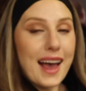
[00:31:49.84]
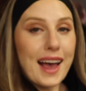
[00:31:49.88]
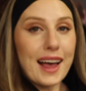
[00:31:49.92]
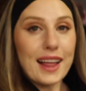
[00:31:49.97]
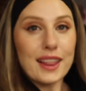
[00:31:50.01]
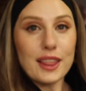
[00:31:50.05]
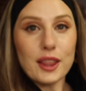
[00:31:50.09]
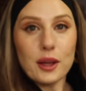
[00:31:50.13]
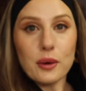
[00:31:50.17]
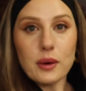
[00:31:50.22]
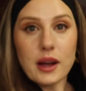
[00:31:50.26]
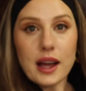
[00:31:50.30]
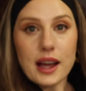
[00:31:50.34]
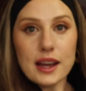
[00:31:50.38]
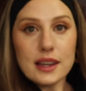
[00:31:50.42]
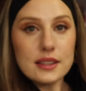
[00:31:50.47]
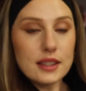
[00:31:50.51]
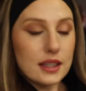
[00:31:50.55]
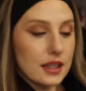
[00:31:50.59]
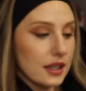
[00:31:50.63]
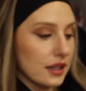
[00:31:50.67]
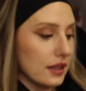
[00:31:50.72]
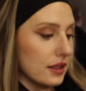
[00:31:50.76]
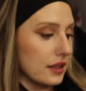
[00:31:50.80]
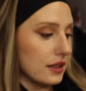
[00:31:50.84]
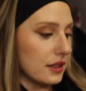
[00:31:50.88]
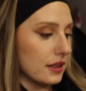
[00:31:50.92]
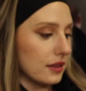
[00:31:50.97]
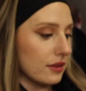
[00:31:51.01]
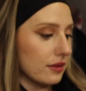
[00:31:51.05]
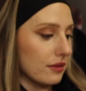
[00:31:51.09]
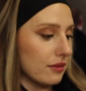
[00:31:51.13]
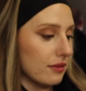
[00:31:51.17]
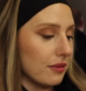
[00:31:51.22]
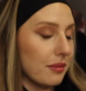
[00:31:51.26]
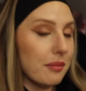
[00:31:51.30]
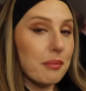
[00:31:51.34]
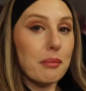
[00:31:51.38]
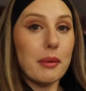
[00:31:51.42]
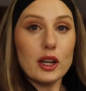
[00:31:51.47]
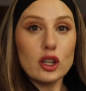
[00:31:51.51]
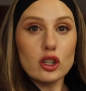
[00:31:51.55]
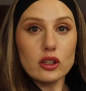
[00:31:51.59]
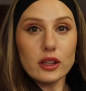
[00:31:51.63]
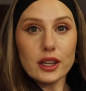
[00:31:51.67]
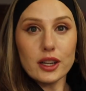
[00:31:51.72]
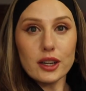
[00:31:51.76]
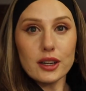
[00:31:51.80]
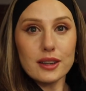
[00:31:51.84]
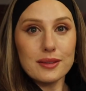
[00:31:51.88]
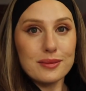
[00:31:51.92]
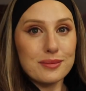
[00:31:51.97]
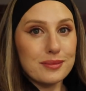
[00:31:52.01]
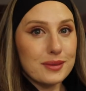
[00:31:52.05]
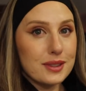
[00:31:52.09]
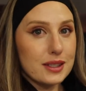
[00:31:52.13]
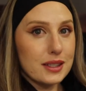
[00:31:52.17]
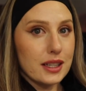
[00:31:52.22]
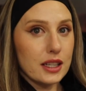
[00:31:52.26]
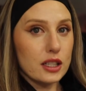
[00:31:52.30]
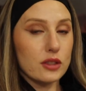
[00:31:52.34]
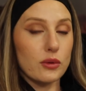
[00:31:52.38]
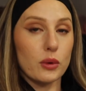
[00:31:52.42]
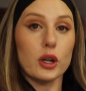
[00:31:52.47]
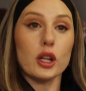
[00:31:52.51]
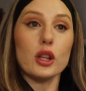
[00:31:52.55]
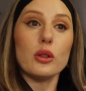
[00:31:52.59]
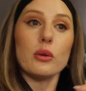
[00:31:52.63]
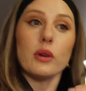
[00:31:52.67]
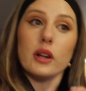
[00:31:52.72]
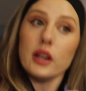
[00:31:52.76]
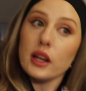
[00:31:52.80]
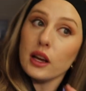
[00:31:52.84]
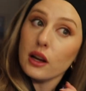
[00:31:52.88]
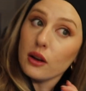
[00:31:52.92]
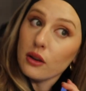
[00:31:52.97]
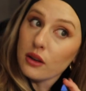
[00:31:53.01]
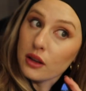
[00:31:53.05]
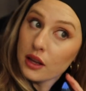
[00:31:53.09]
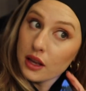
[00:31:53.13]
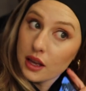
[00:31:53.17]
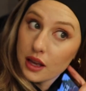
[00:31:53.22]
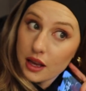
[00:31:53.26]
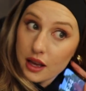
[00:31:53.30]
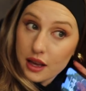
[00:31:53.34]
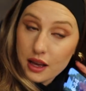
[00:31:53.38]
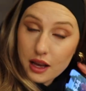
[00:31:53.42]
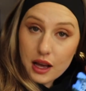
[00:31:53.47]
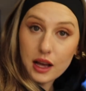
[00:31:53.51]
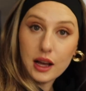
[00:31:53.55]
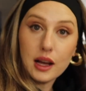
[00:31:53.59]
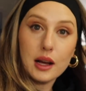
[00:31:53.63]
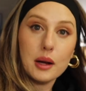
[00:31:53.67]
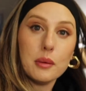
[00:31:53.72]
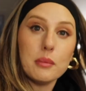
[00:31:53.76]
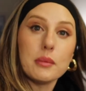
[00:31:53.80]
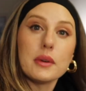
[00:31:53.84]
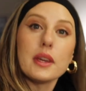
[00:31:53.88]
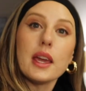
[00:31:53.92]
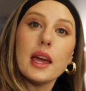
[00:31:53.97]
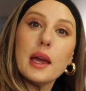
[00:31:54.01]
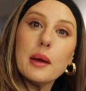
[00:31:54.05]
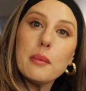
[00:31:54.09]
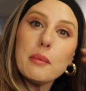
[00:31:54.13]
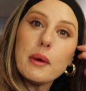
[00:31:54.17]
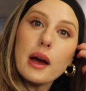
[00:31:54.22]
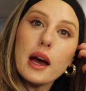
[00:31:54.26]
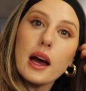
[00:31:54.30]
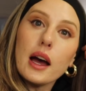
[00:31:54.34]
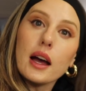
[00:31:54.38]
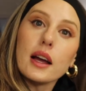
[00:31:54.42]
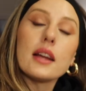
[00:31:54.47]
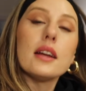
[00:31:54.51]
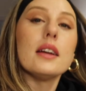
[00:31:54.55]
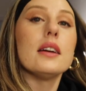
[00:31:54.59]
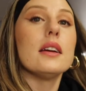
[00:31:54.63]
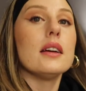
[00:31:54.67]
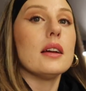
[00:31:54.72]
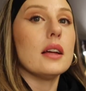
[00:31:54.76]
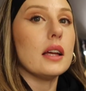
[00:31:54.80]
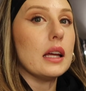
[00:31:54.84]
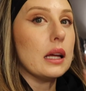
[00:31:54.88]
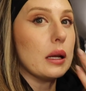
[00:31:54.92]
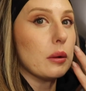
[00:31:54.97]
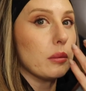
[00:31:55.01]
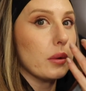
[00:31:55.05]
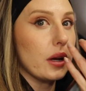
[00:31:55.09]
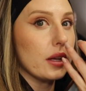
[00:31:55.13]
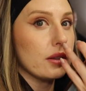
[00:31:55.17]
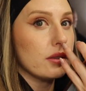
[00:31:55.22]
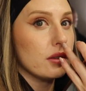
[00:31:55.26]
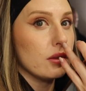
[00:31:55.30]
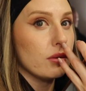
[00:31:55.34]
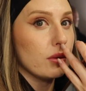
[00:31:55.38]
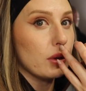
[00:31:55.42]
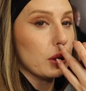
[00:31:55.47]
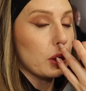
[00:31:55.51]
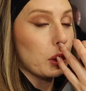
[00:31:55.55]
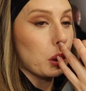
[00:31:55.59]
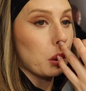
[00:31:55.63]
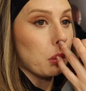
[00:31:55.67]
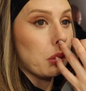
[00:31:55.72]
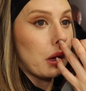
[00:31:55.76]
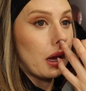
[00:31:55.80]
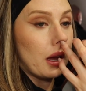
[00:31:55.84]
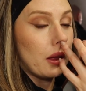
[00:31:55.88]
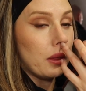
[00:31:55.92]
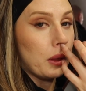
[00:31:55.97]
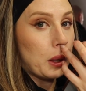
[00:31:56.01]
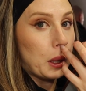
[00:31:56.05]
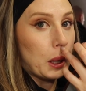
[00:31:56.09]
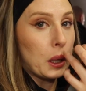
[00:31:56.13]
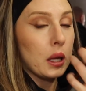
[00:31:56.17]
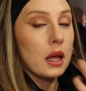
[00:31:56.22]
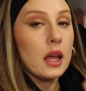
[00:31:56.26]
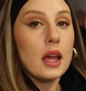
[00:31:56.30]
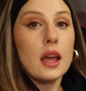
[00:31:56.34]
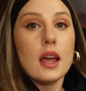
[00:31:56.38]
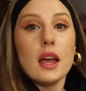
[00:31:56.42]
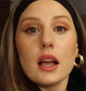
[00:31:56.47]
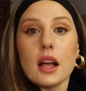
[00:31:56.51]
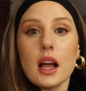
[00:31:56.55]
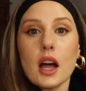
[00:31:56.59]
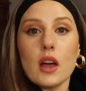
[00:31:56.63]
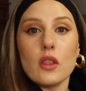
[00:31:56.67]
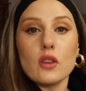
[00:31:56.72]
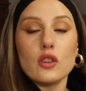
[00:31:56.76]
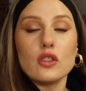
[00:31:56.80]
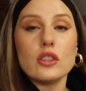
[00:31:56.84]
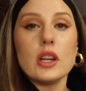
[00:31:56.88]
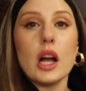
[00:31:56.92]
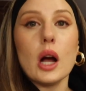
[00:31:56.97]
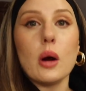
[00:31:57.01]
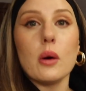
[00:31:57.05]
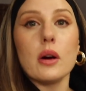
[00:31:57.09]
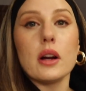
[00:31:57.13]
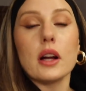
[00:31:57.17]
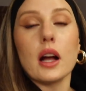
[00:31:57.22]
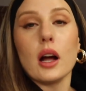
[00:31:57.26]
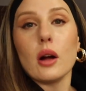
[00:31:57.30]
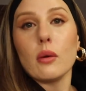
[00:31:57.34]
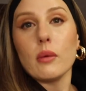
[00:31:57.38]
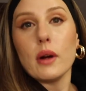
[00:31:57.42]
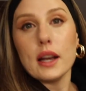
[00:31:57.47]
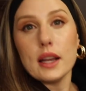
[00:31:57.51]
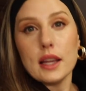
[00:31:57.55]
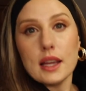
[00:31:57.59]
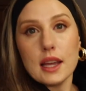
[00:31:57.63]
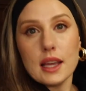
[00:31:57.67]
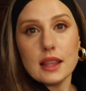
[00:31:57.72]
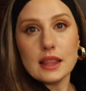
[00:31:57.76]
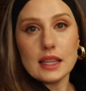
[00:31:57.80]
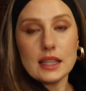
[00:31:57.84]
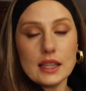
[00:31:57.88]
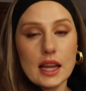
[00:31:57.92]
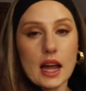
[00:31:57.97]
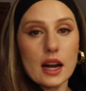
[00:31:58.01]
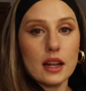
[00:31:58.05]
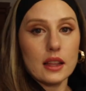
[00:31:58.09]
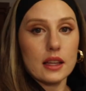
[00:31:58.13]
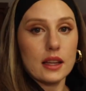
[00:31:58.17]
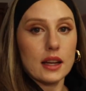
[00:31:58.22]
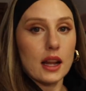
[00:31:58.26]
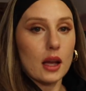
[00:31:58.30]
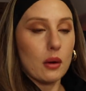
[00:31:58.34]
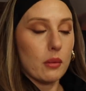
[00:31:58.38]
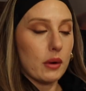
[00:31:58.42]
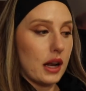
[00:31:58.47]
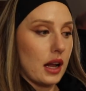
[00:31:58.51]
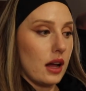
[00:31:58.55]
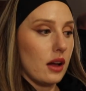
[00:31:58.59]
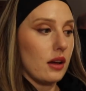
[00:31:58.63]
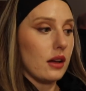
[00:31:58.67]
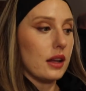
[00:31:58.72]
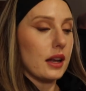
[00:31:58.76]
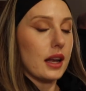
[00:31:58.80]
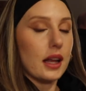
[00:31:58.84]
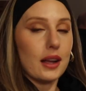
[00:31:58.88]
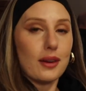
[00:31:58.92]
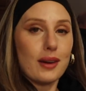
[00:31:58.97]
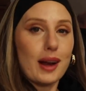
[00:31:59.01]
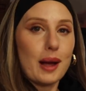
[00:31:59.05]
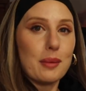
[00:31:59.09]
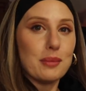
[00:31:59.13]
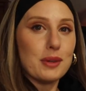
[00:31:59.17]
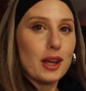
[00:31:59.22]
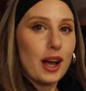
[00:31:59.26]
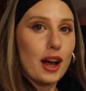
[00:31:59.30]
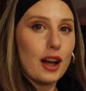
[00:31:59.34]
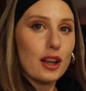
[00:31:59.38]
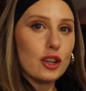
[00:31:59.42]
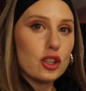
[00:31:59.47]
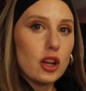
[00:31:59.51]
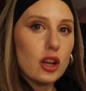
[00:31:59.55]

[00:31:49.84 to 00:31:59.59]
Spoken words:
Hello guys, it is much later, 6:43 now. Came back and rested for a little bit and then got in the shower, got ready, and then Natalie and I went out and I grabbed a hot